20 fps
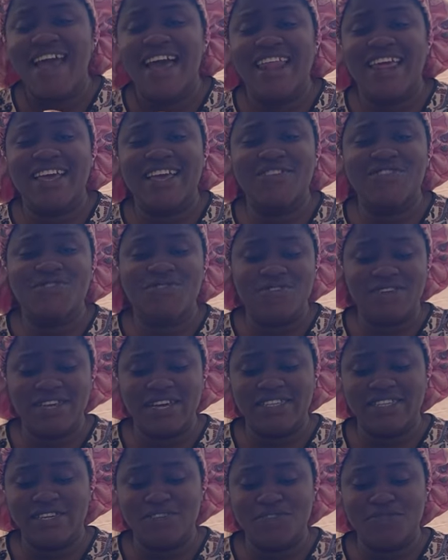Like I told you
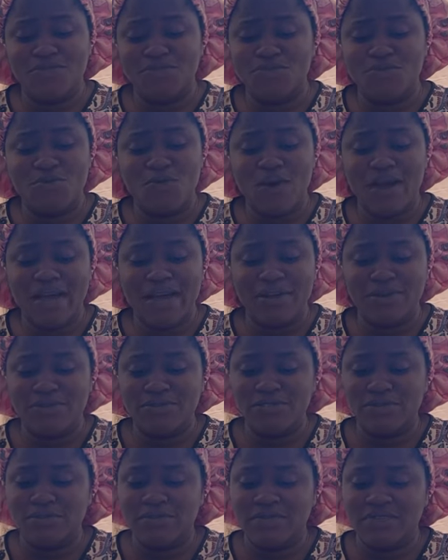guys, I don't even know why I
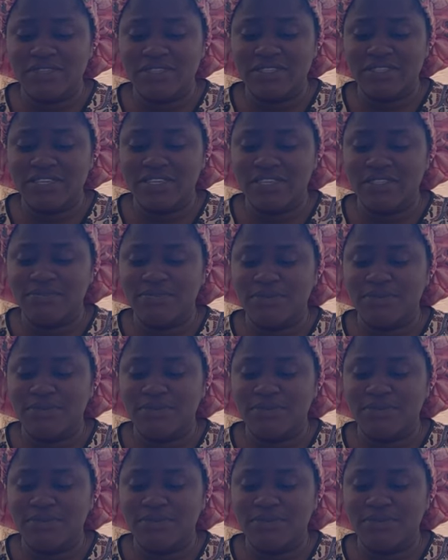got some of these things.